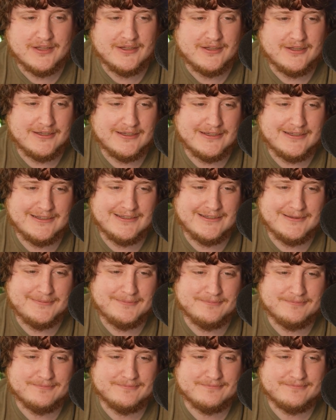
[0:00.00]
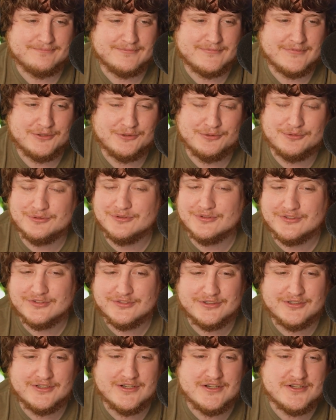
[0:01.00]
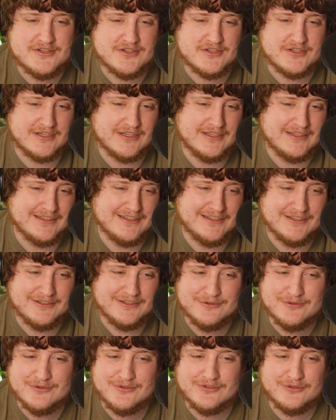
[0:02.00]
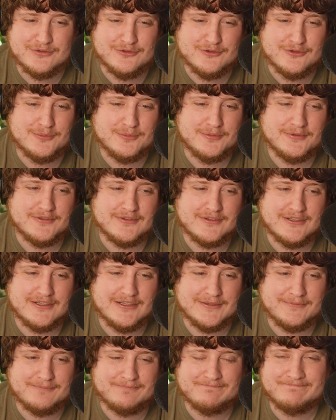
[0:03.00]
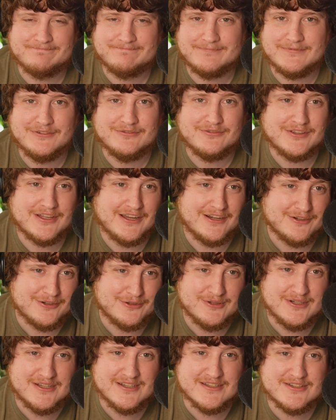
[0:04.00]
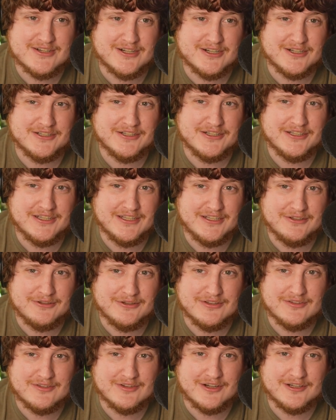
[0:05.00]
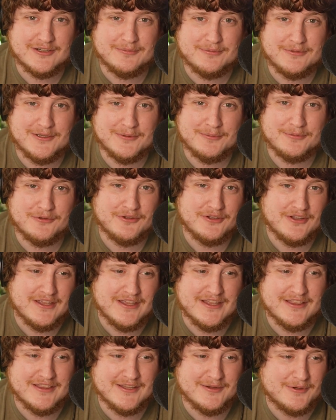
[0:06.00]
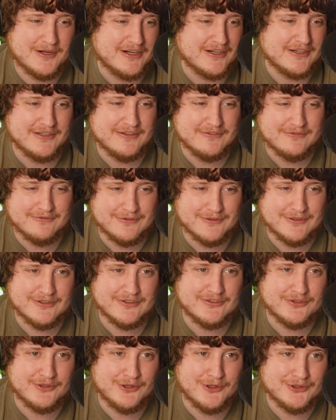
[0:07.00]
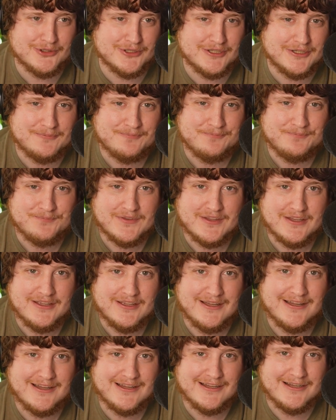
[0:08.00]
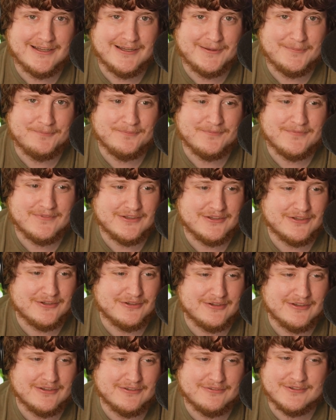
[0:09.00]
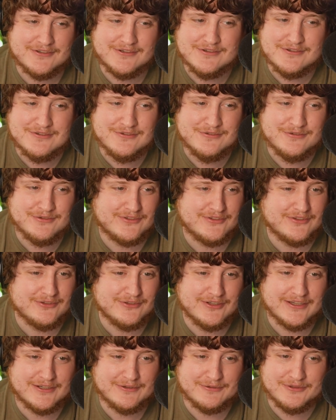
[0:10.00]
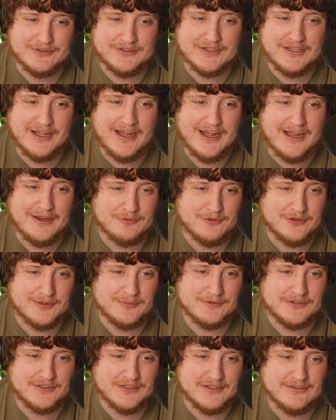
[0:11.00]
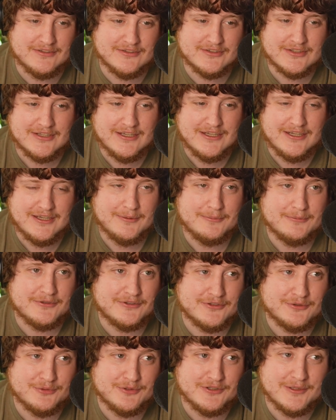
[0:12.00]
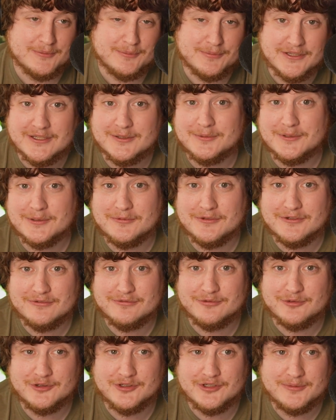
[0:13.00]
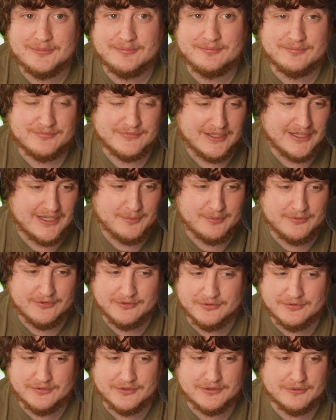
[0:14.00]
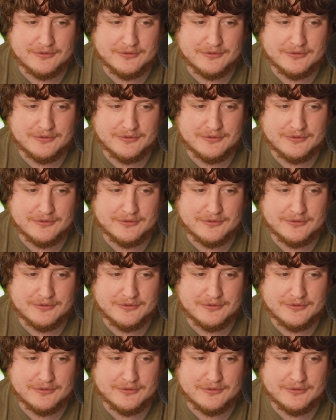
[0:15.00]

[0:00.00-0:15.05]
Google search, and then YouTube. You've got great targeting. You can target people in the market for solar. If you're used to really hot, warm leads, but you're willing to pay a bit more for them, absolutely go